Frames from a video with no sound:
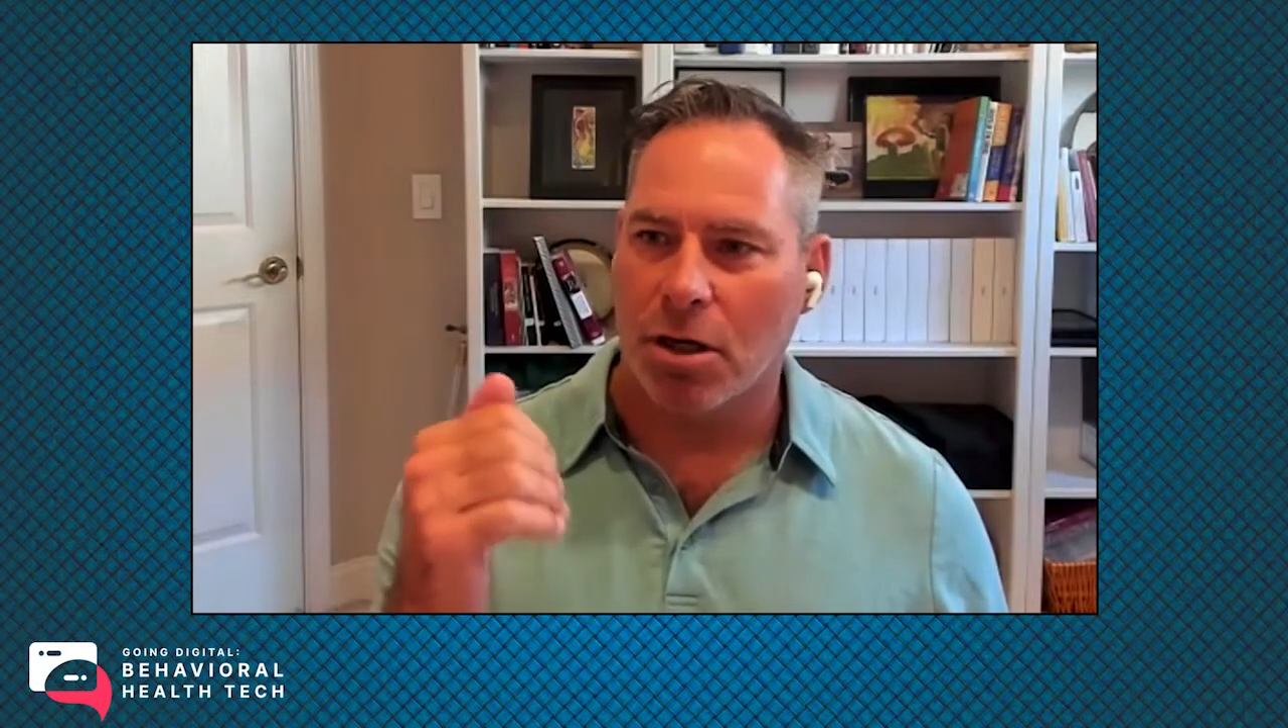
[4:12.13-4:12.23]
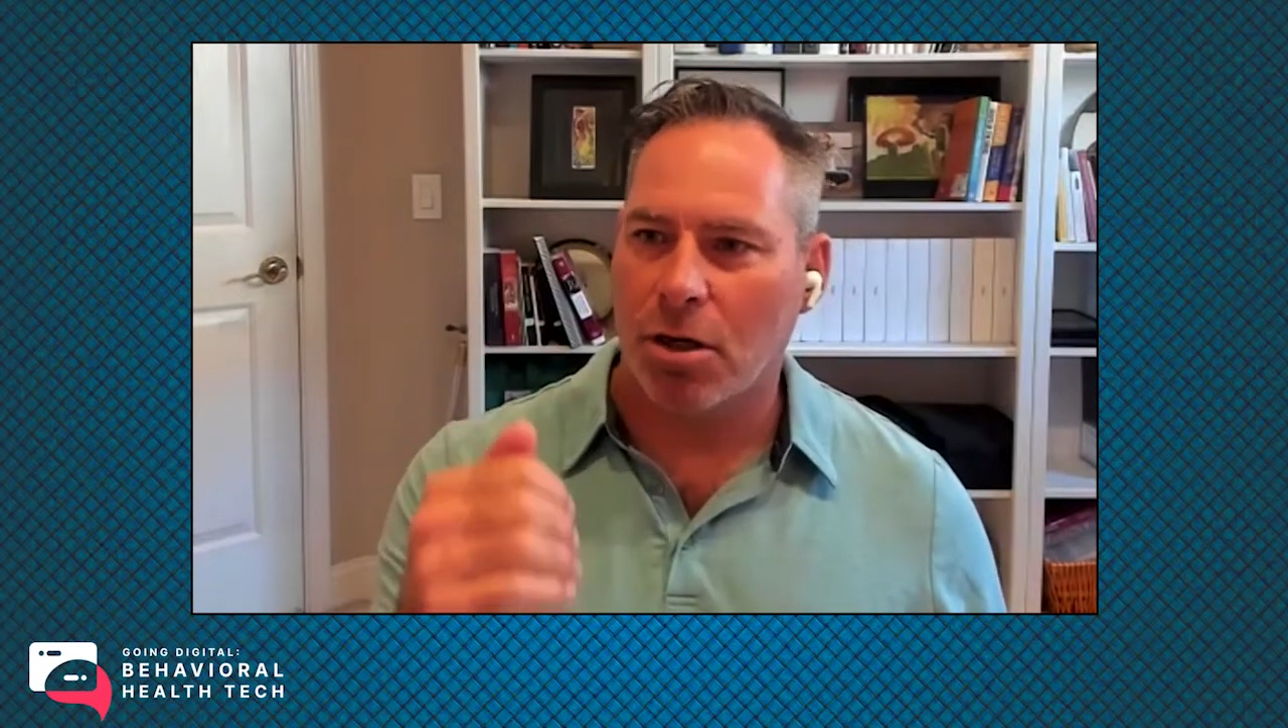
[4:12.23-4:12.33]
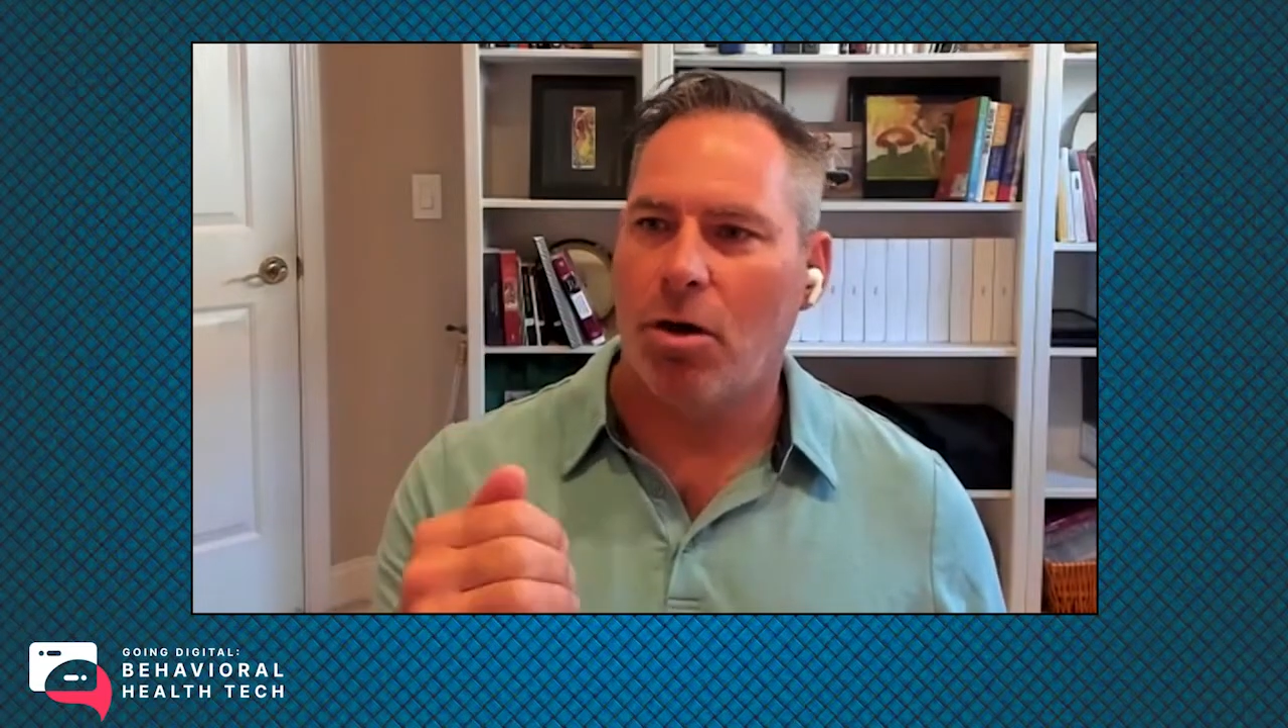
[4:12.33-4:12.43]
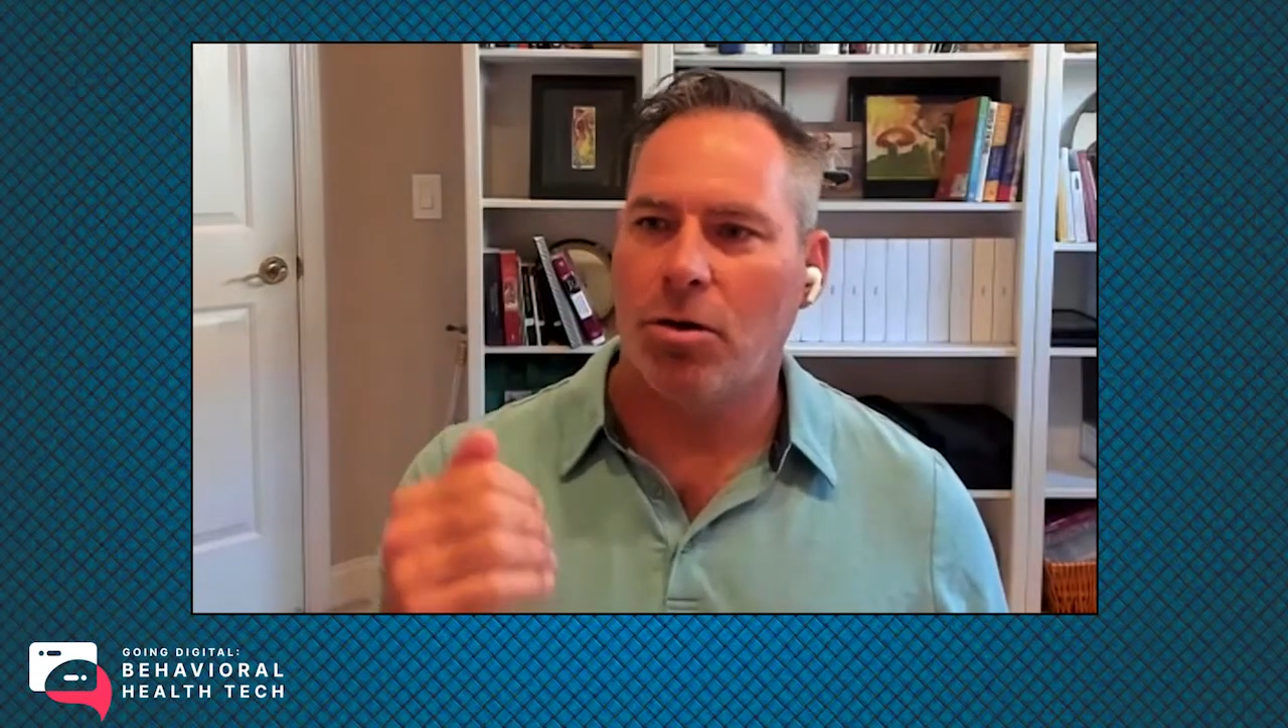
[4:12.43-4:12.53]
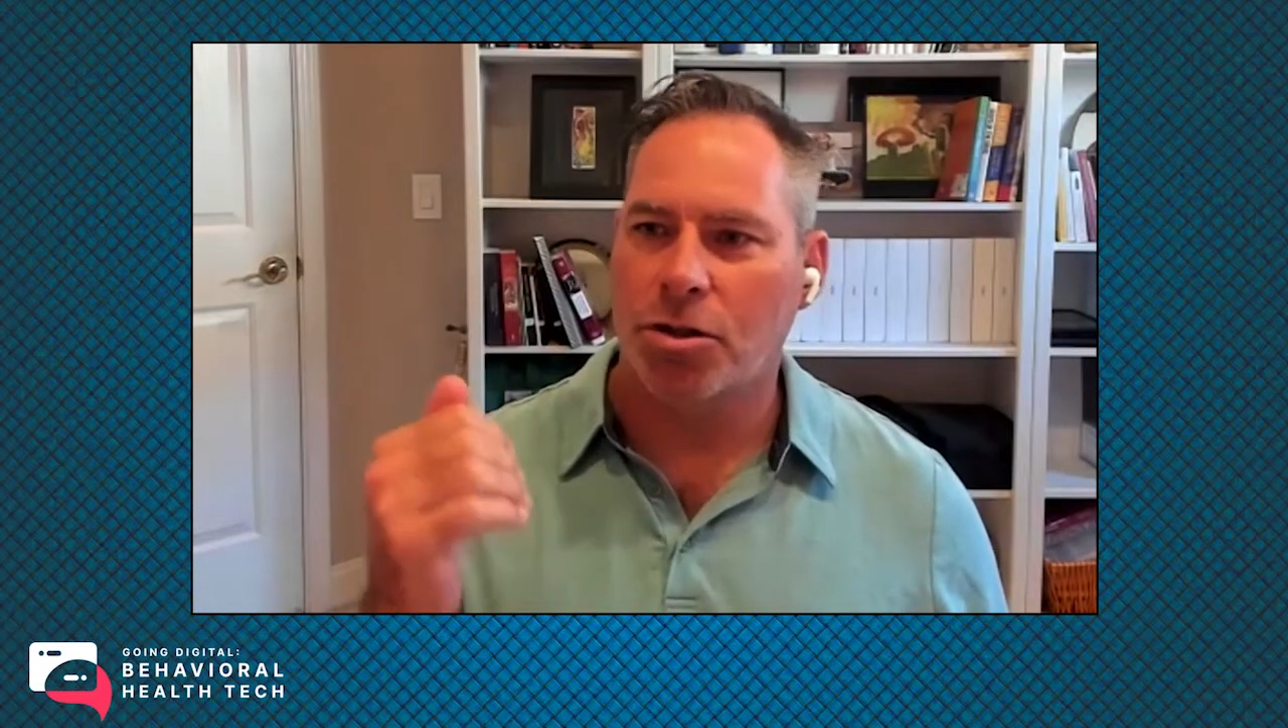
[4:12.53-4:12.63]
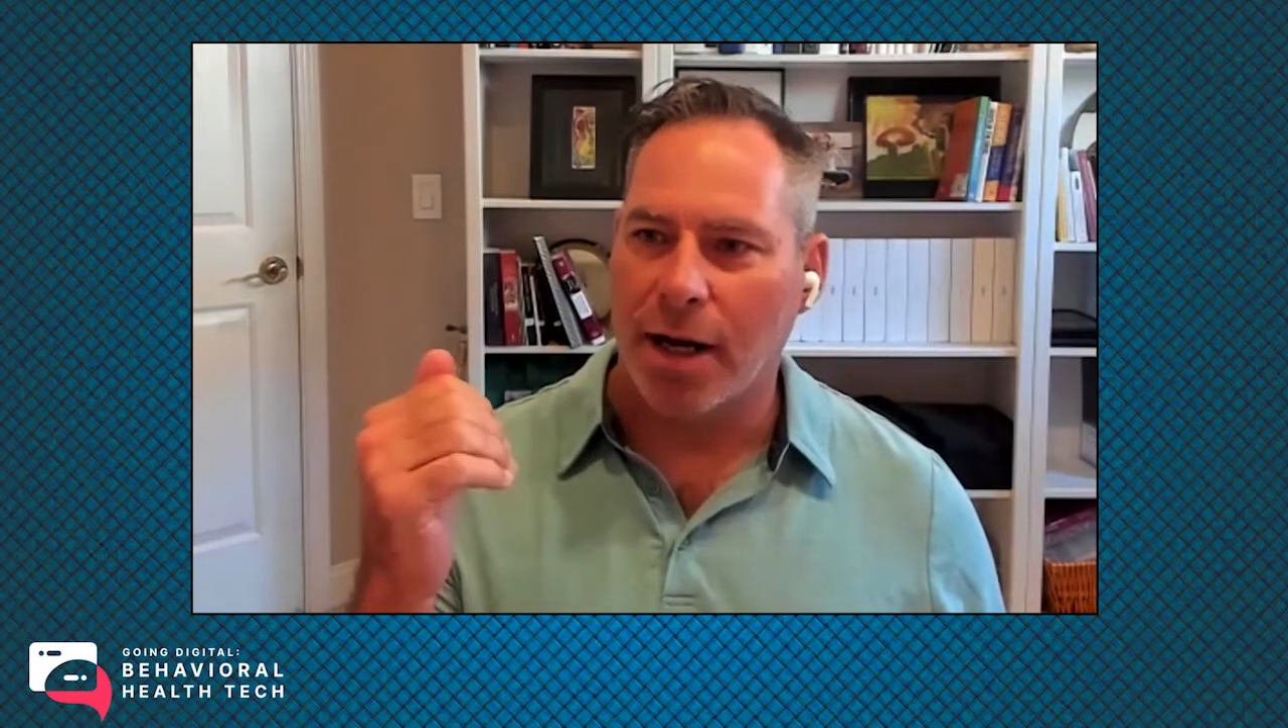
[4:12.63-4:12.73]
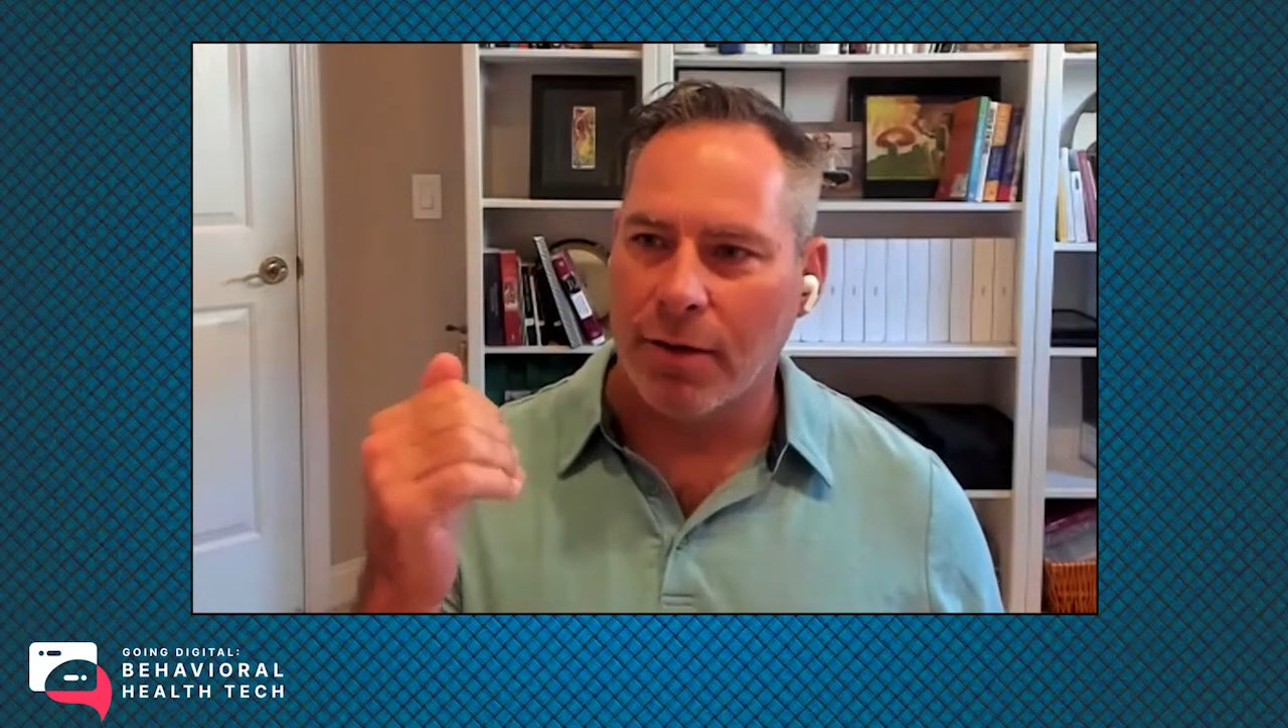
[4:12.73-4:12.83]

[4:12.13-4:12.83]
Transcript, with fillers: our culture